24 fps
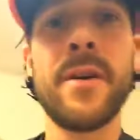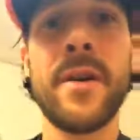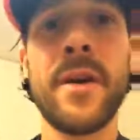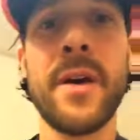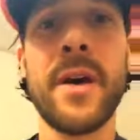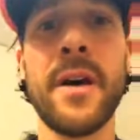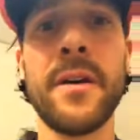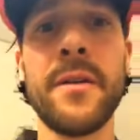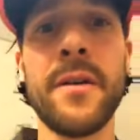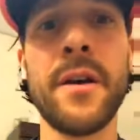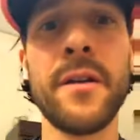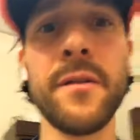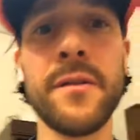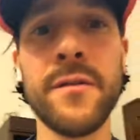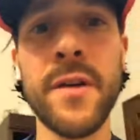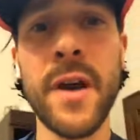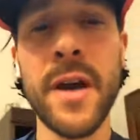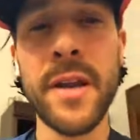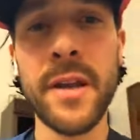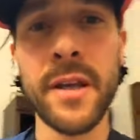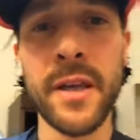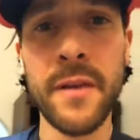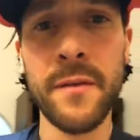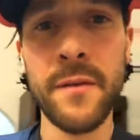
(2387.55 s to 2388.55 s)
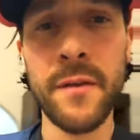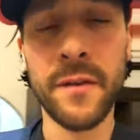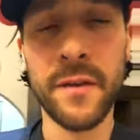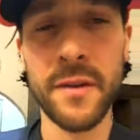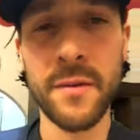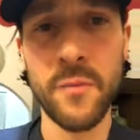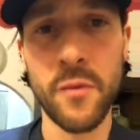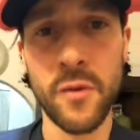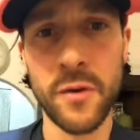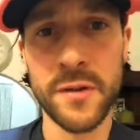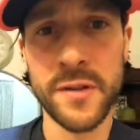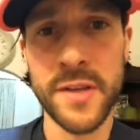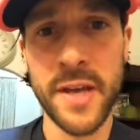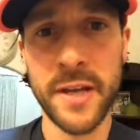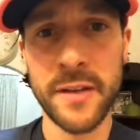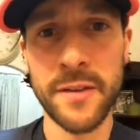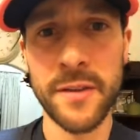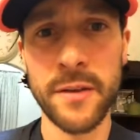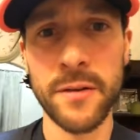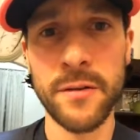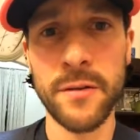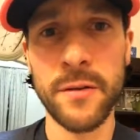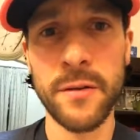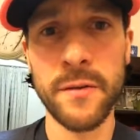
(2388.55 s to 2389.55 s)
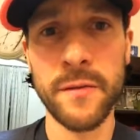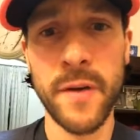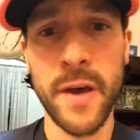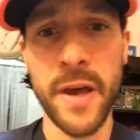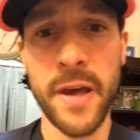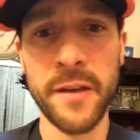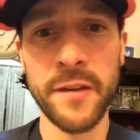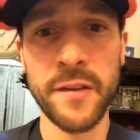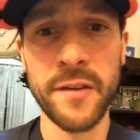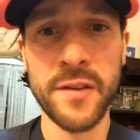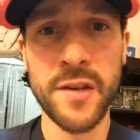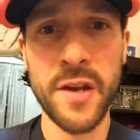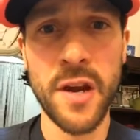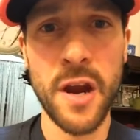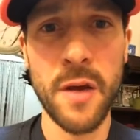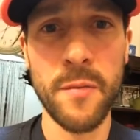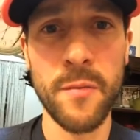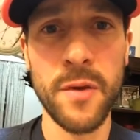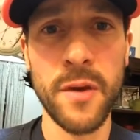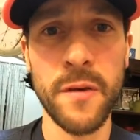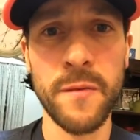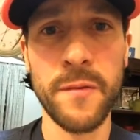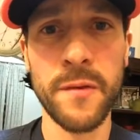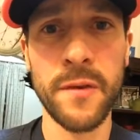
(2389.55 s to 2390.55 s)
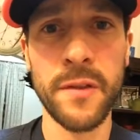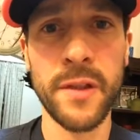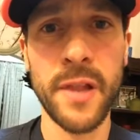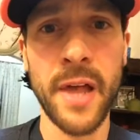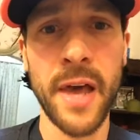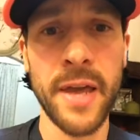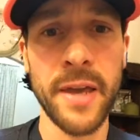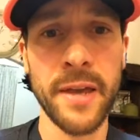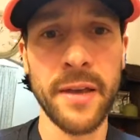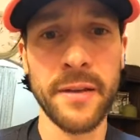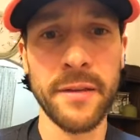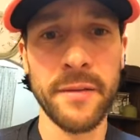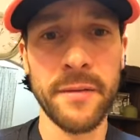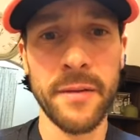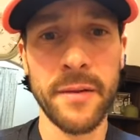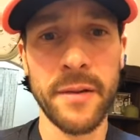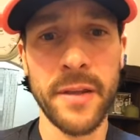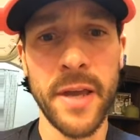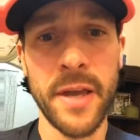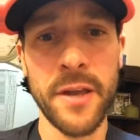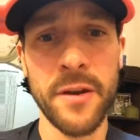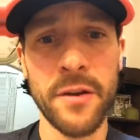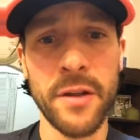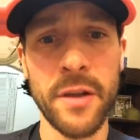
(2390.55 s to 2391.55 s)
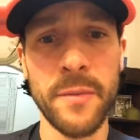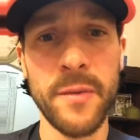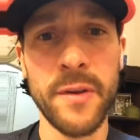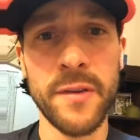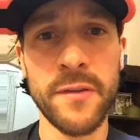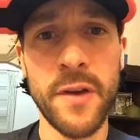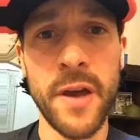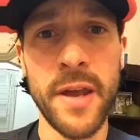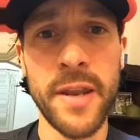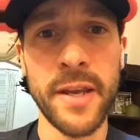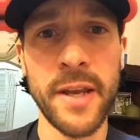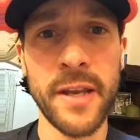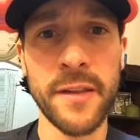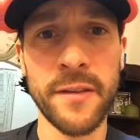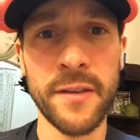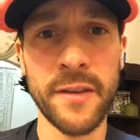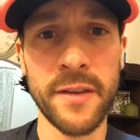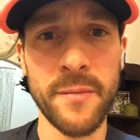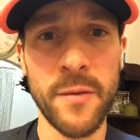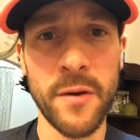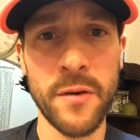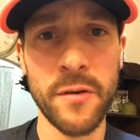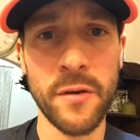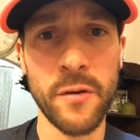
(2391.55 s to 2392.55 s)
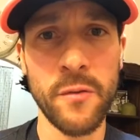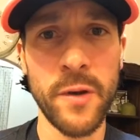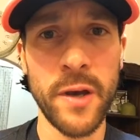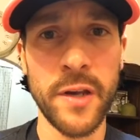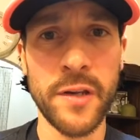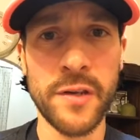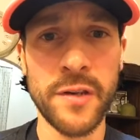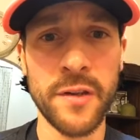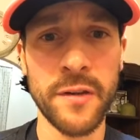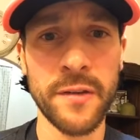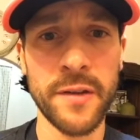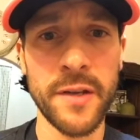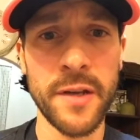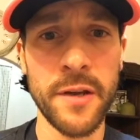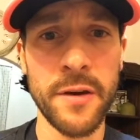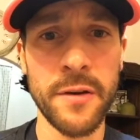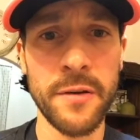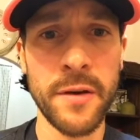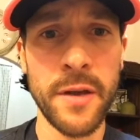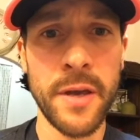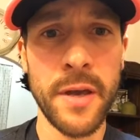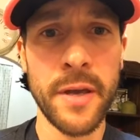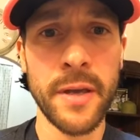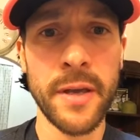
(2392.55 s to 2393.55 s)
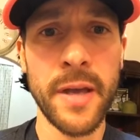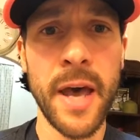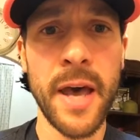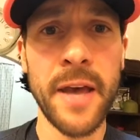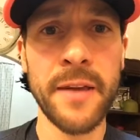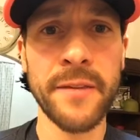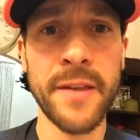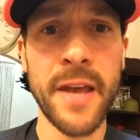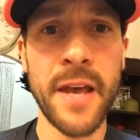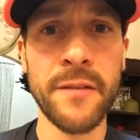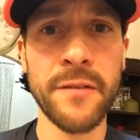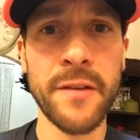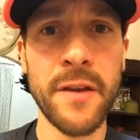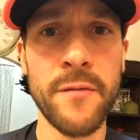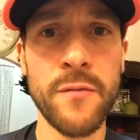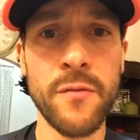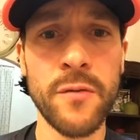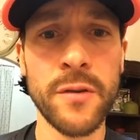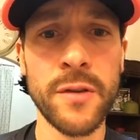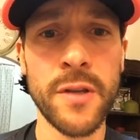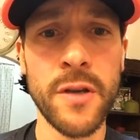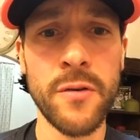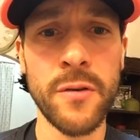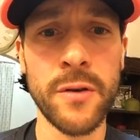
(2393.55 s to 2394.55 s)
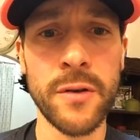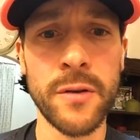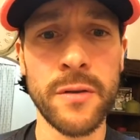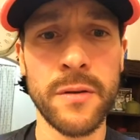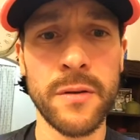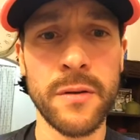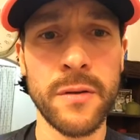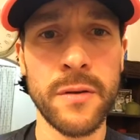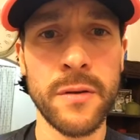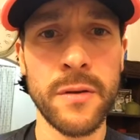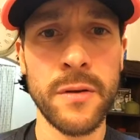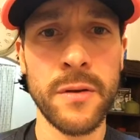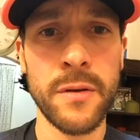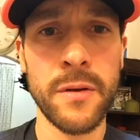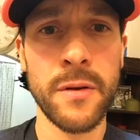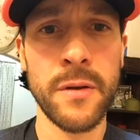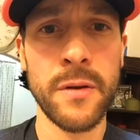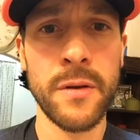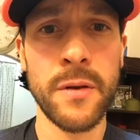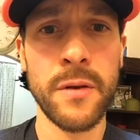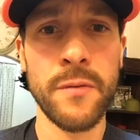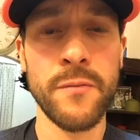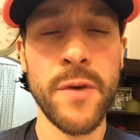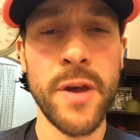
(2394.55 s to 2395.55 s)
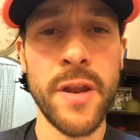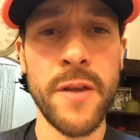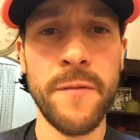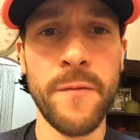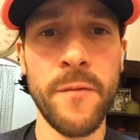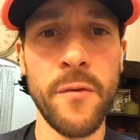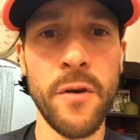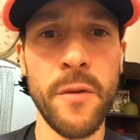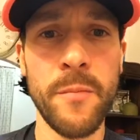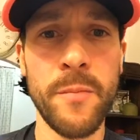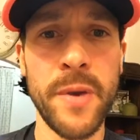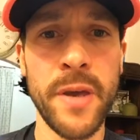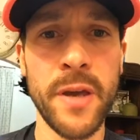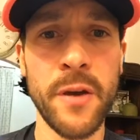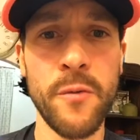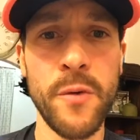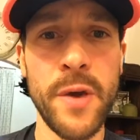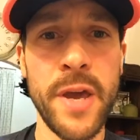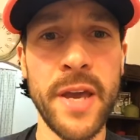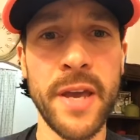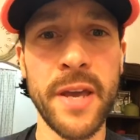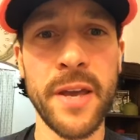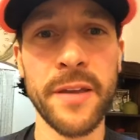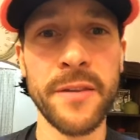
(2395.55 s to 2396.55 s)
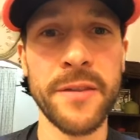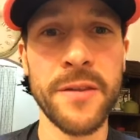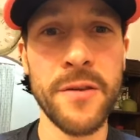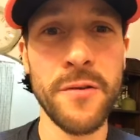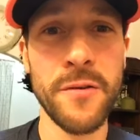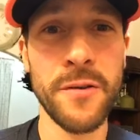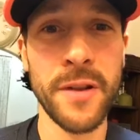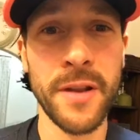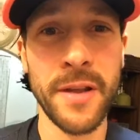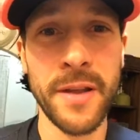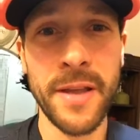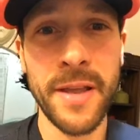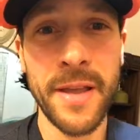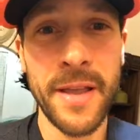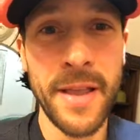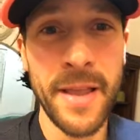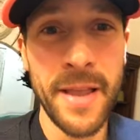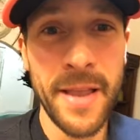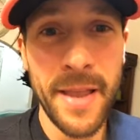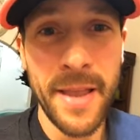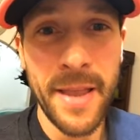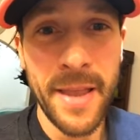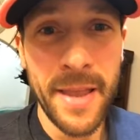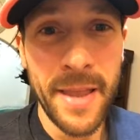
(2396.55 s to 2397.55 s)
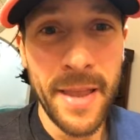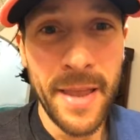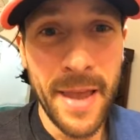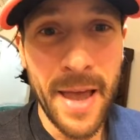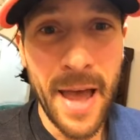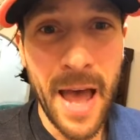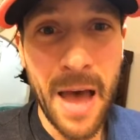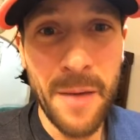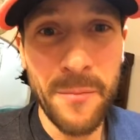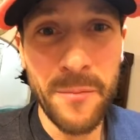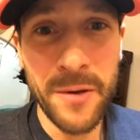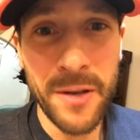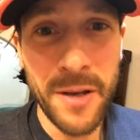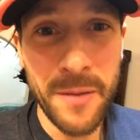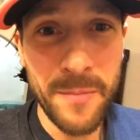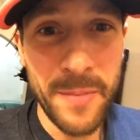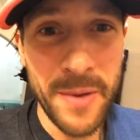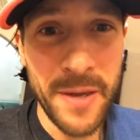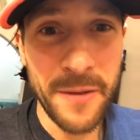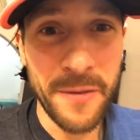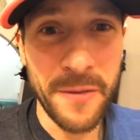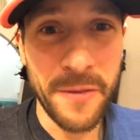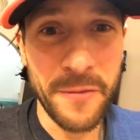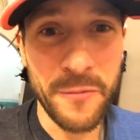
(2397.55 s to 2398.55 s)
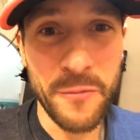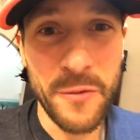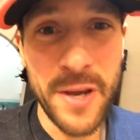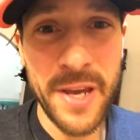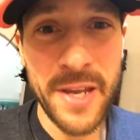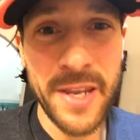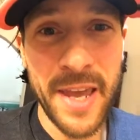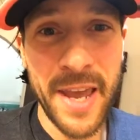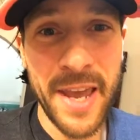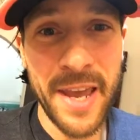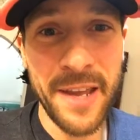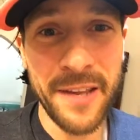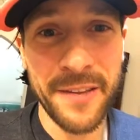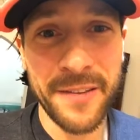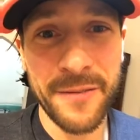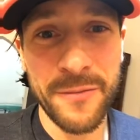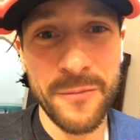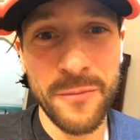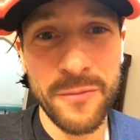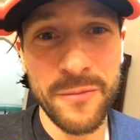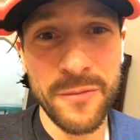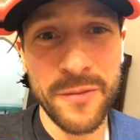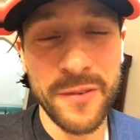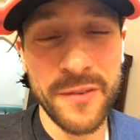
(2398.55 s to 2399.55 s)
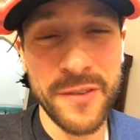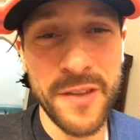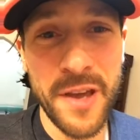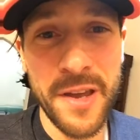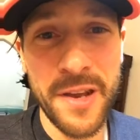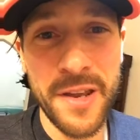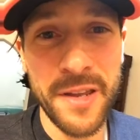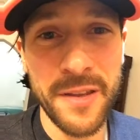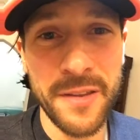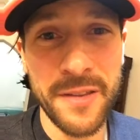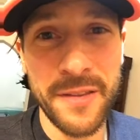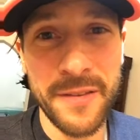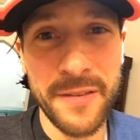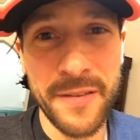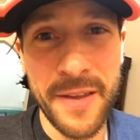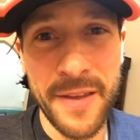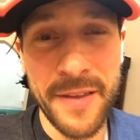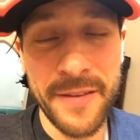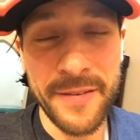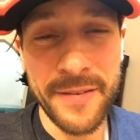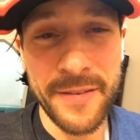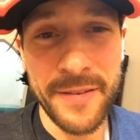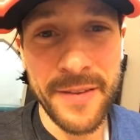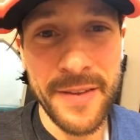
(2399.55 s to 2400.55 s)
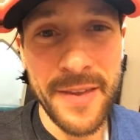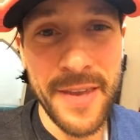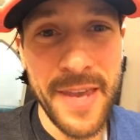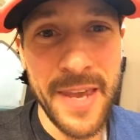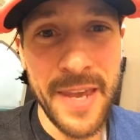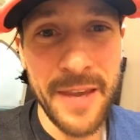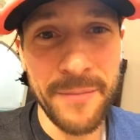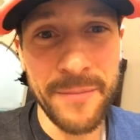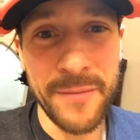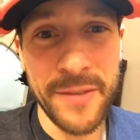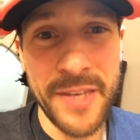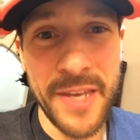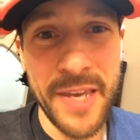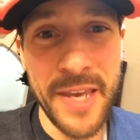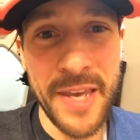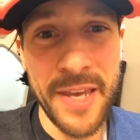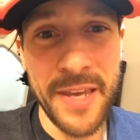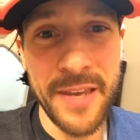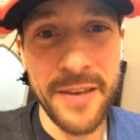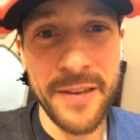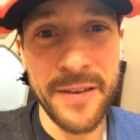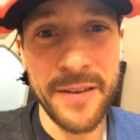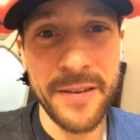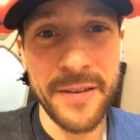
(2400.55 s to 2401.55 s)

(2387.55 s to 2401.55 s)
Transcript: I'll, I'll try to give you some more technical advice, Jeremy, if you'd like, later. Let me try to get to some other questions here. Guys, how's everyone doing? Ready for a big week? Dude, I'm going to be three days studying EMT